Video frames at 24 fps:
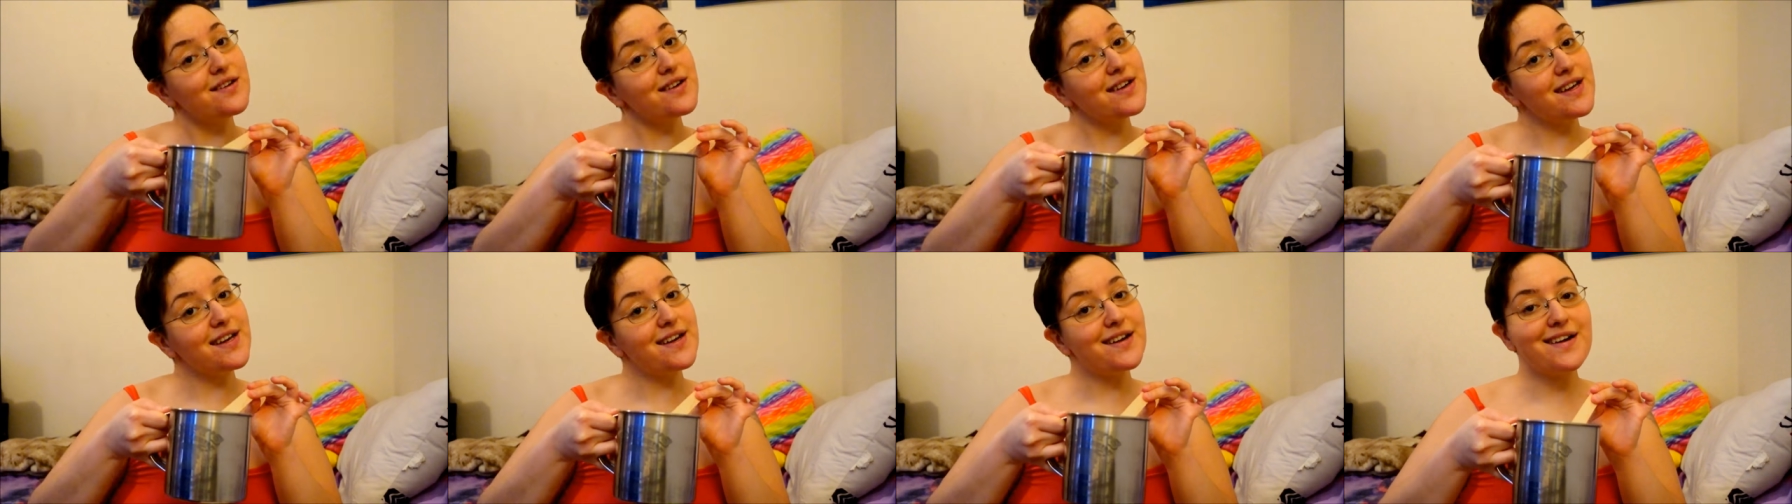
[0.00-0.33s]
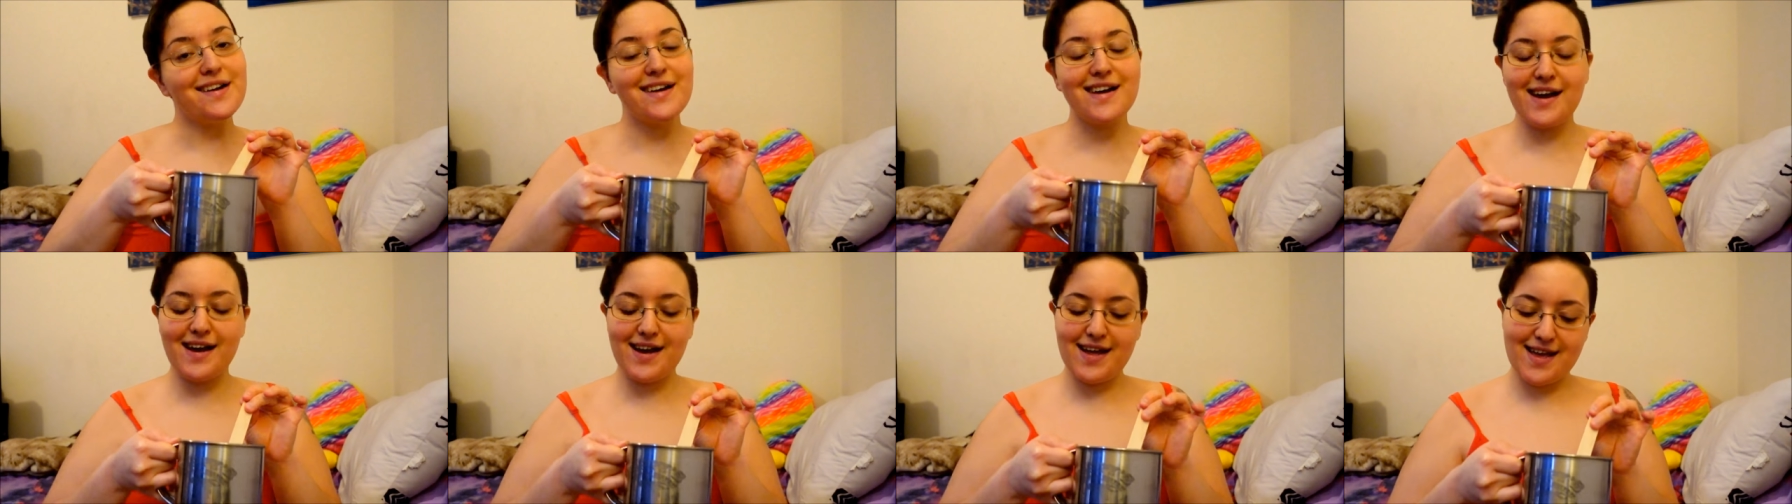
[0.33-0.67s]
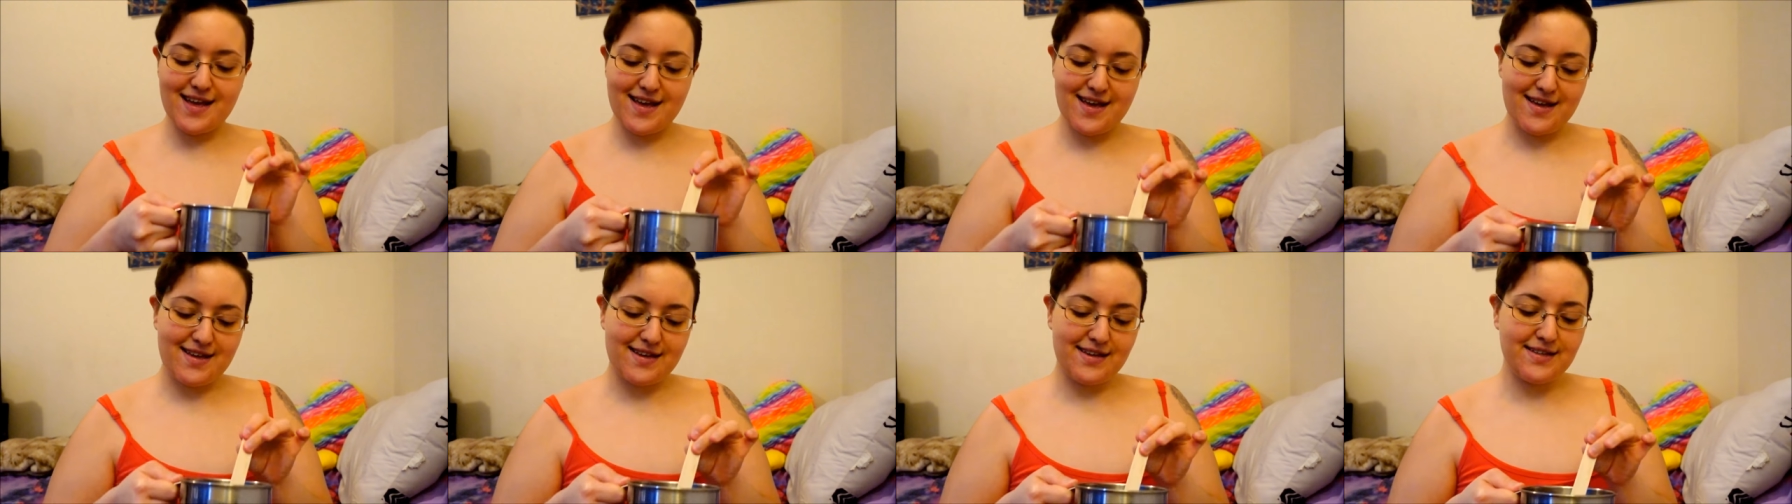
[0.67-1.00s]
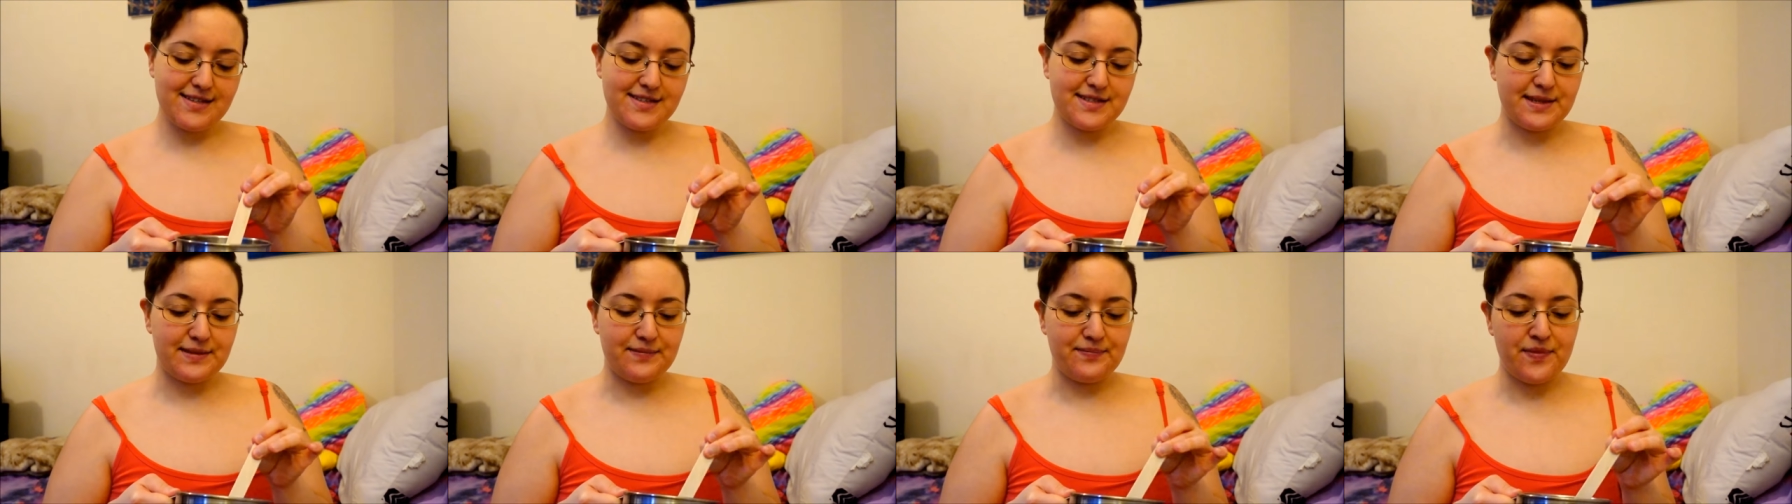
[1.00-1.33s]
Here it
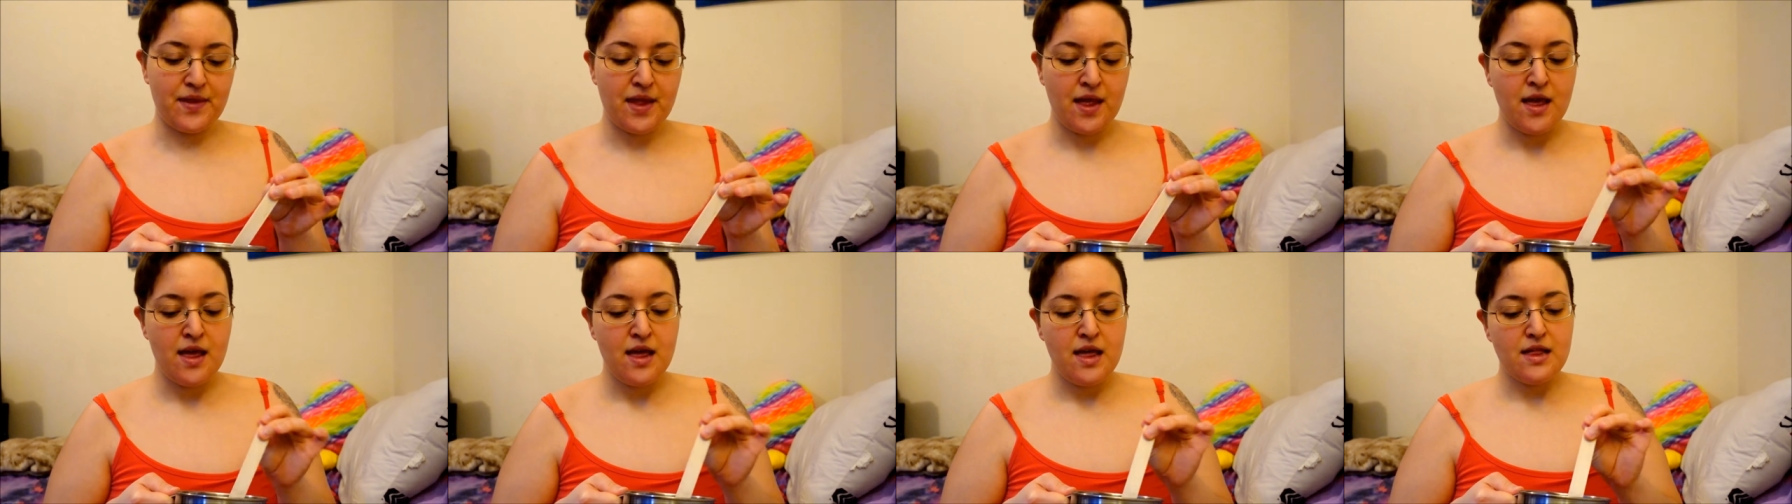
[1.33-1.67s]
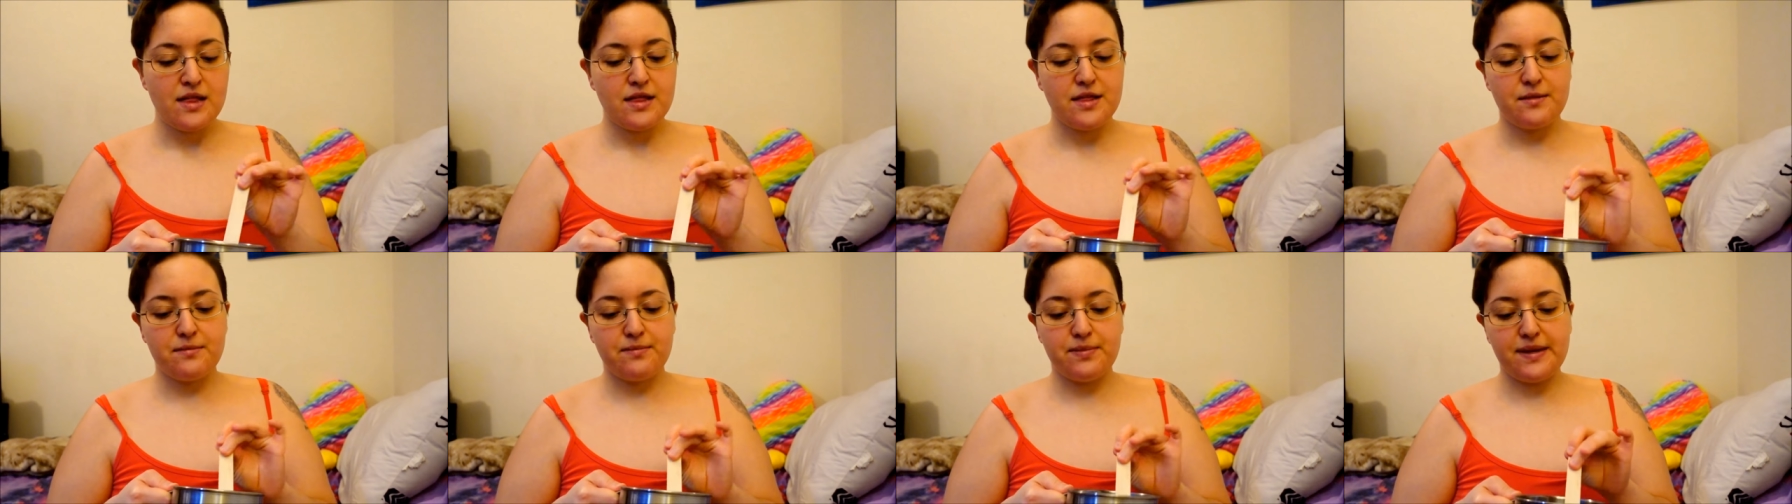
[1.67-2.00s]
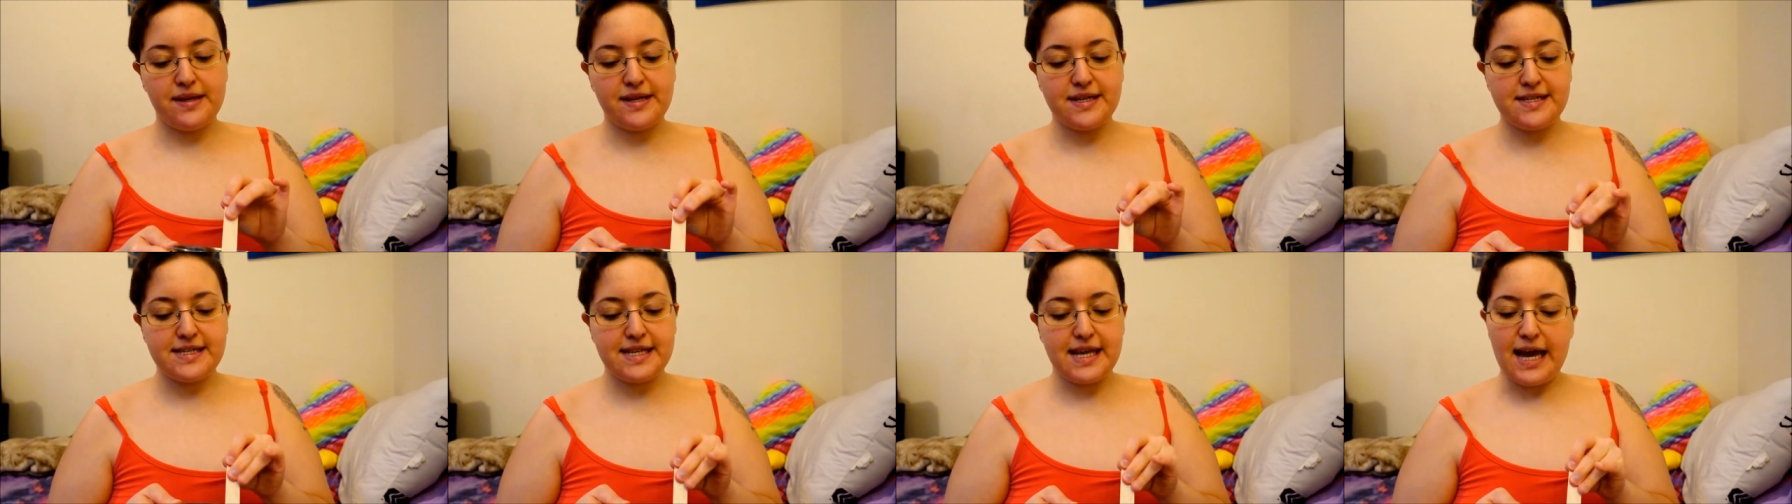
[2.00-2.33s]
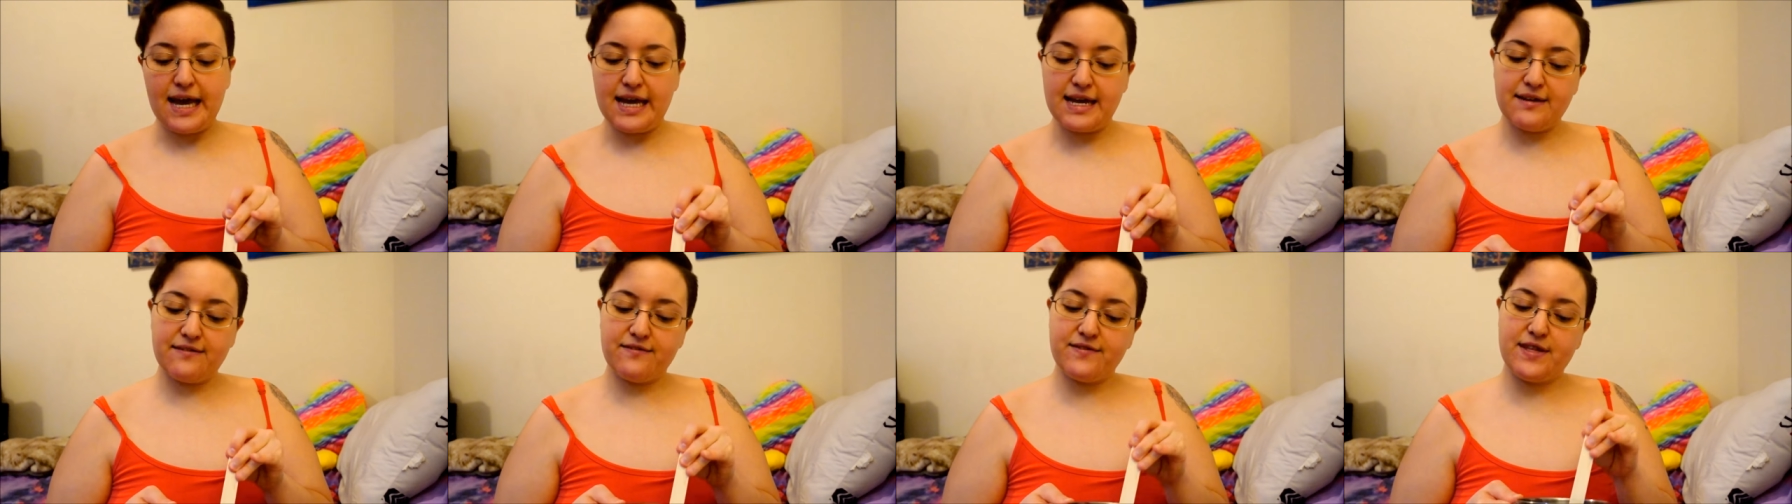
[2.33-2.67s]
is. The plus
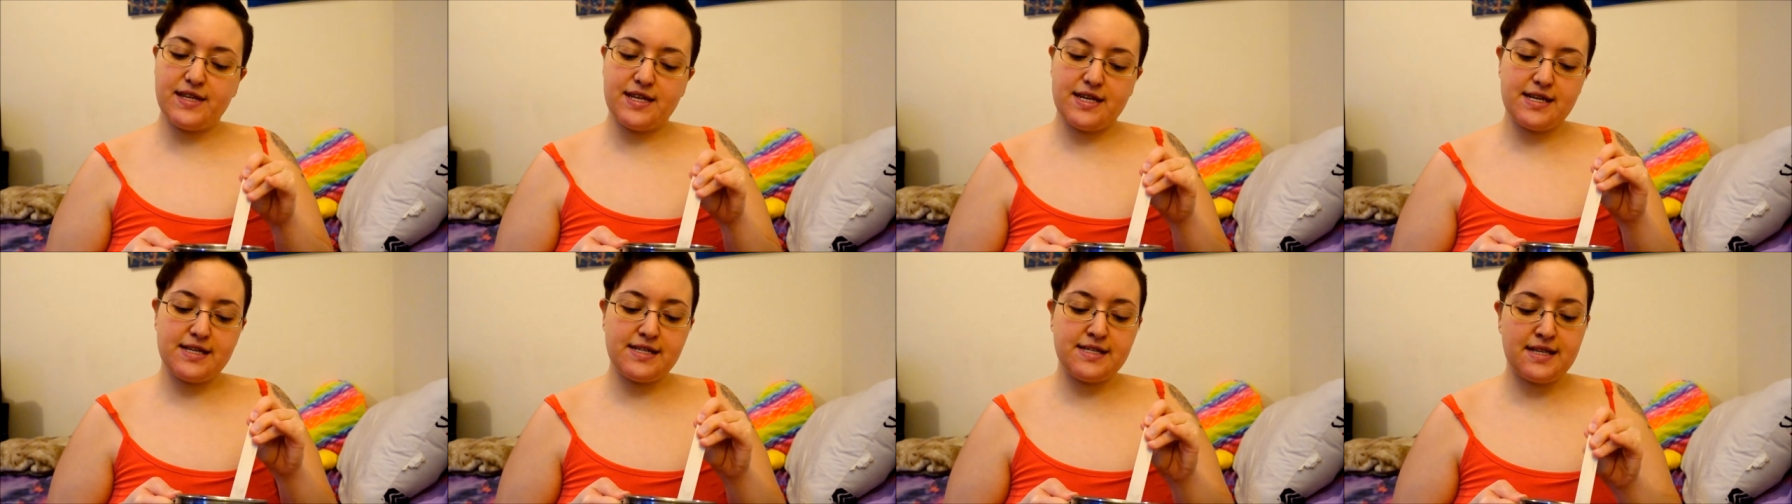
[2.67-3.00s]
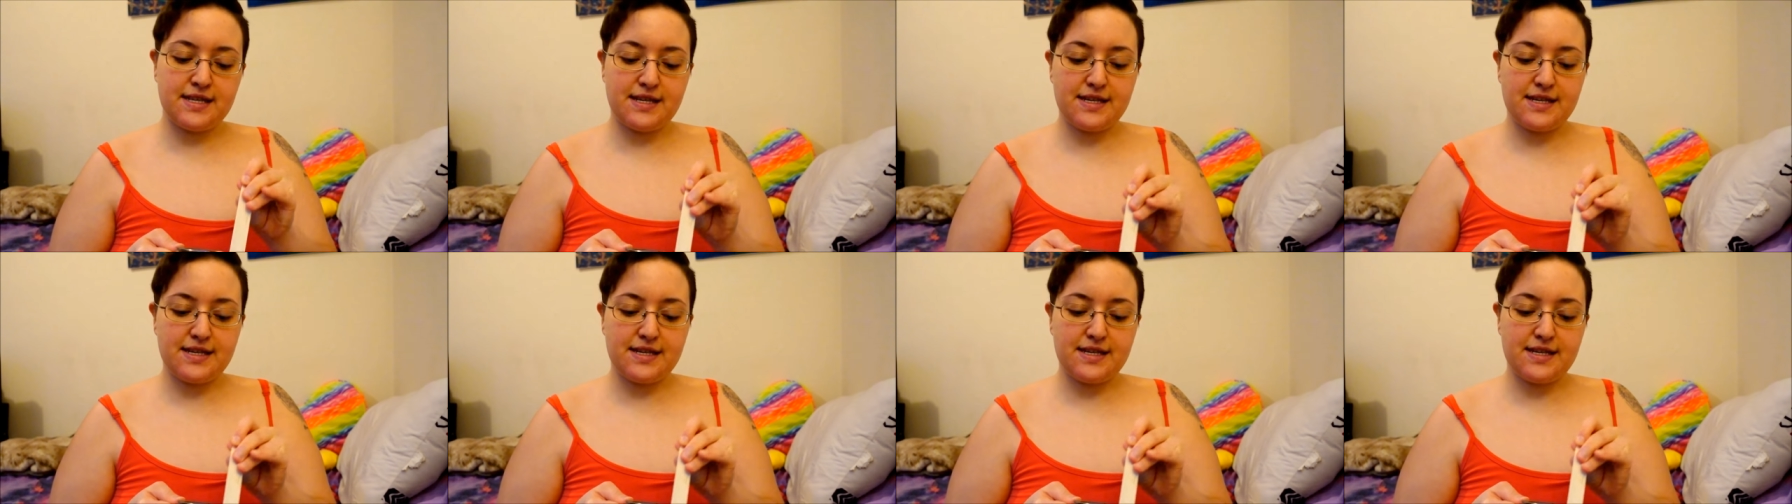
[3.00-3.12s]
side of this